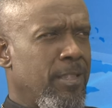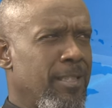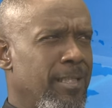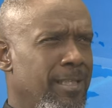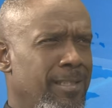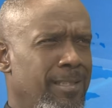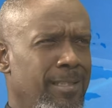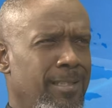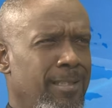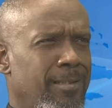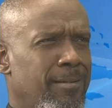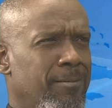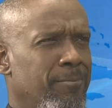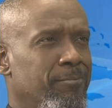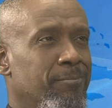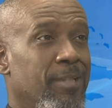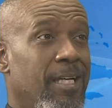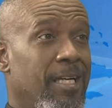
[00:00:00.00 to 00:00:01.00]

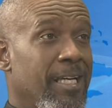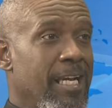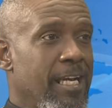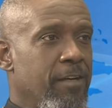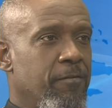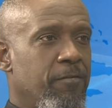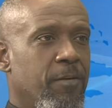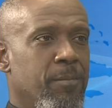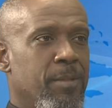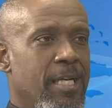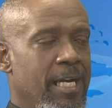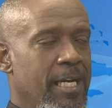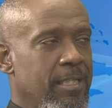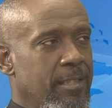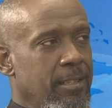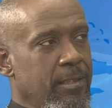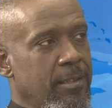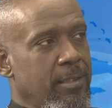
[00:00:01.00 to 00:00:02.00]
personalities, again, from
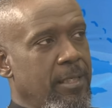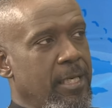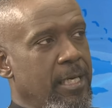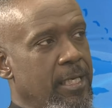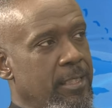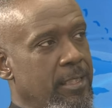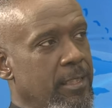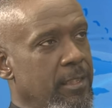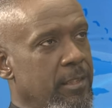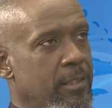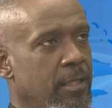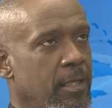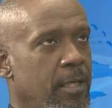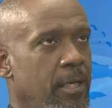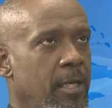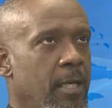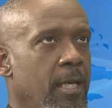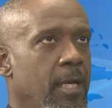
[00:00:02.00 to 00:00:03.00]
diocese to diocese.
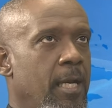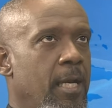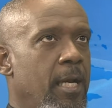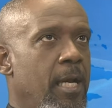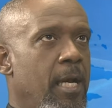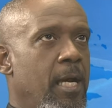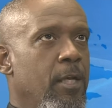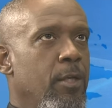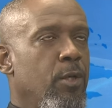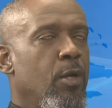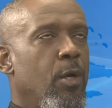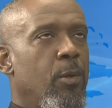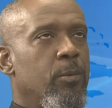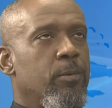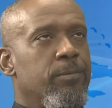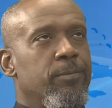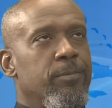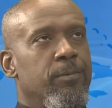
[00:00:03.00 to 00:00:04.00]

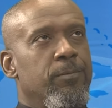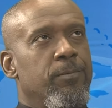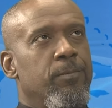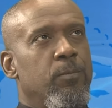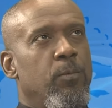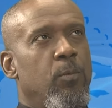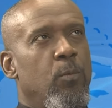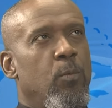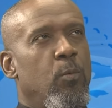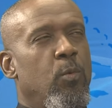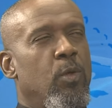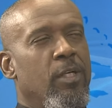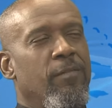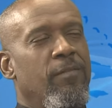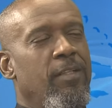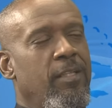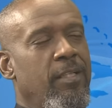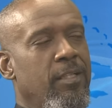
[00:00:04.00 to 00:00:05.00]
Now,
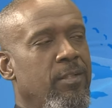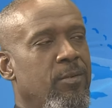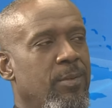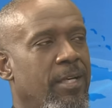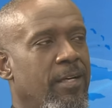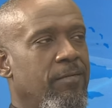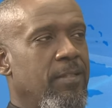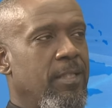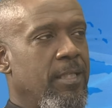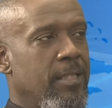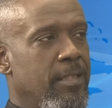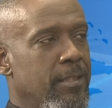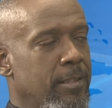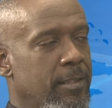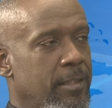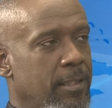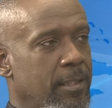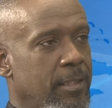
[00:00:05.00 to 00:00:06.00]
one of the things we have to
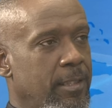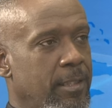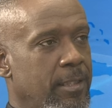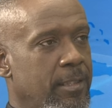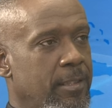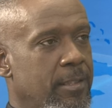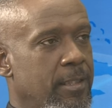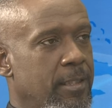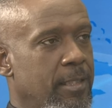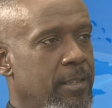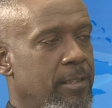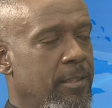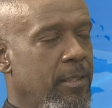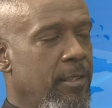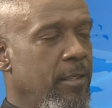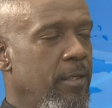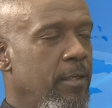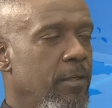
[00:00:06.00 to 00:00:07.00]
consider is
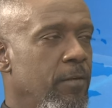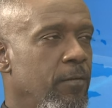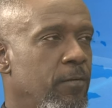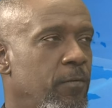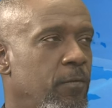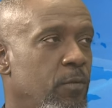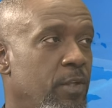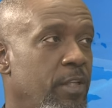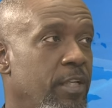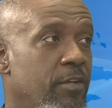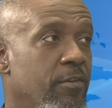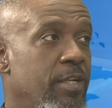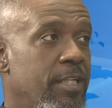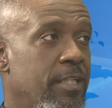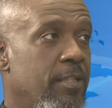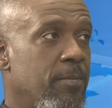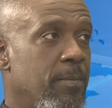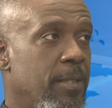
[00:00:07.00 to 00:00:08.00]
that for the
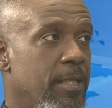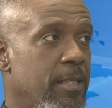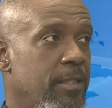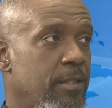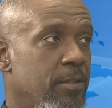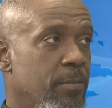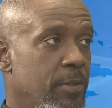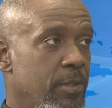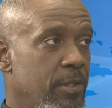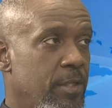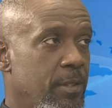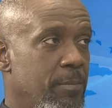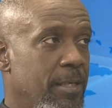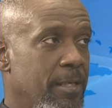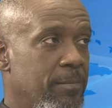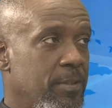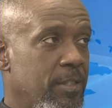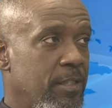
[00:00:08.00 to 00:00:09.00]
greatest part, the
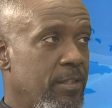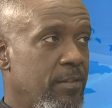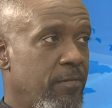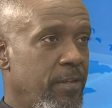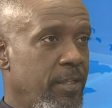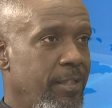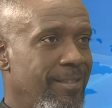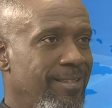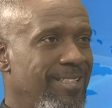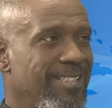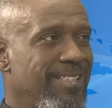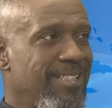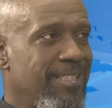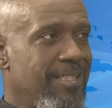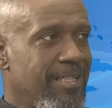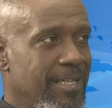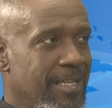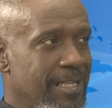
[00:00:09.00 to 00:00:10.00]
spiritual Baptist faith
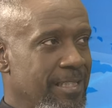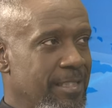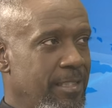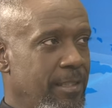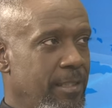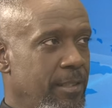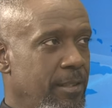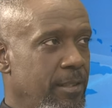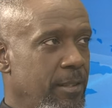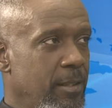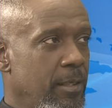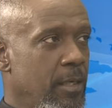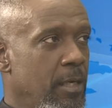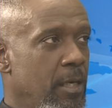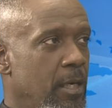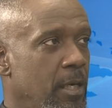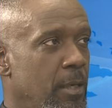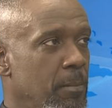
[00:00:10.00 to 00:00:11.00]
started
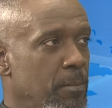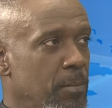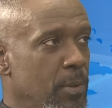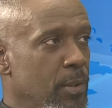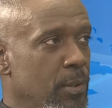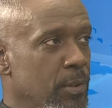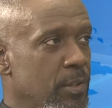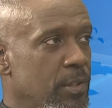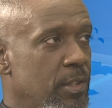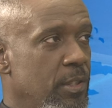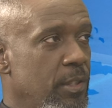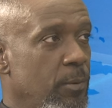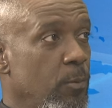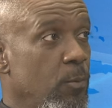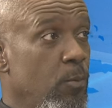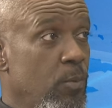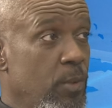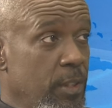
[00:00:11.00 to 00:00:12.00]
amongst
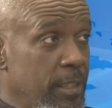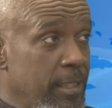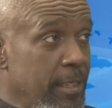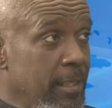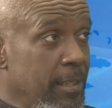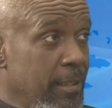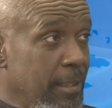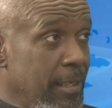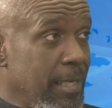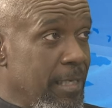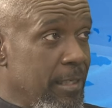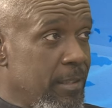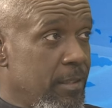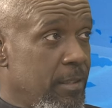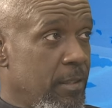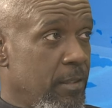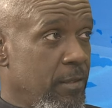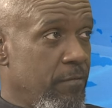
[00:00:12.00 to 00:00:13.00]
the working
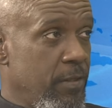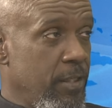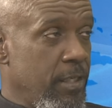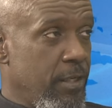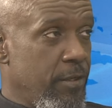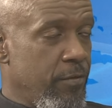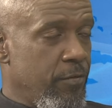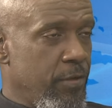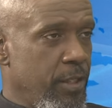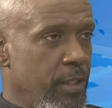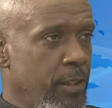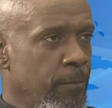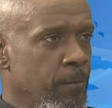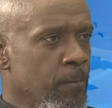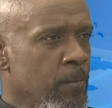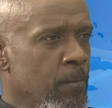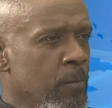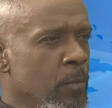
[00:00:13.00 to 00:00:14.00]
class of the country.